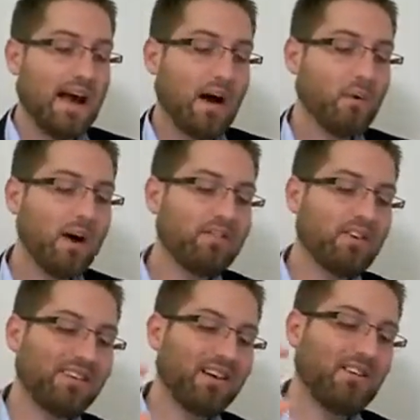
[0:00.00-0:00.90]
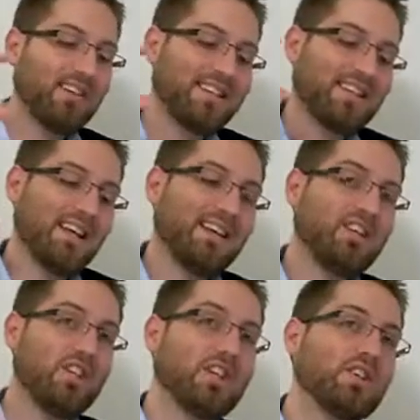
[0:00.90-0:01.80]
However, there are these
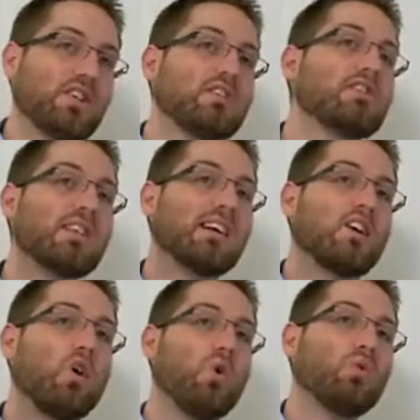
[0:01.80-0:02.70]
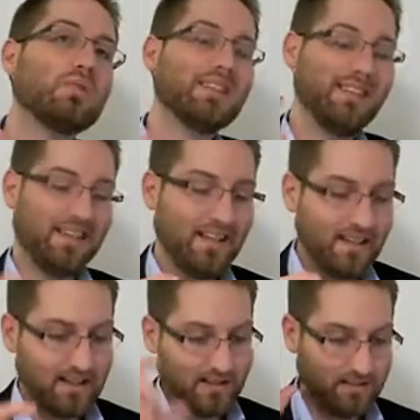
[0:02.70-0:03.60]
additions that are only
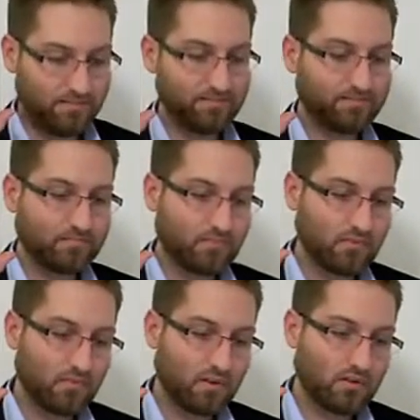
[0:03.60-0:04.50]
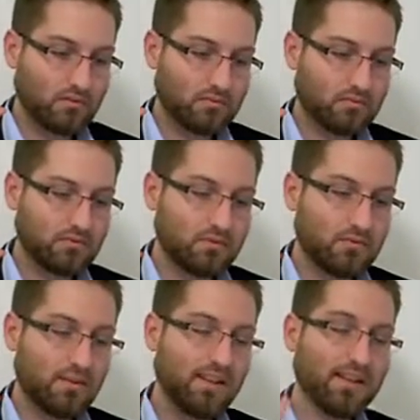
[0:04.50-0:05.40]
in
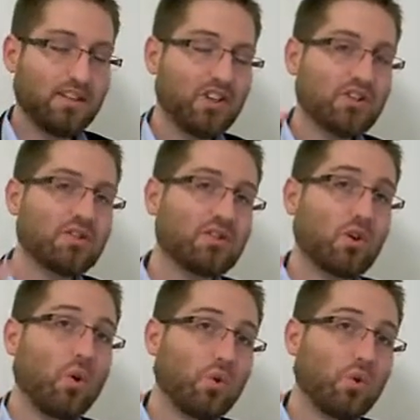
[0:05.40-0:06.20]
The additions are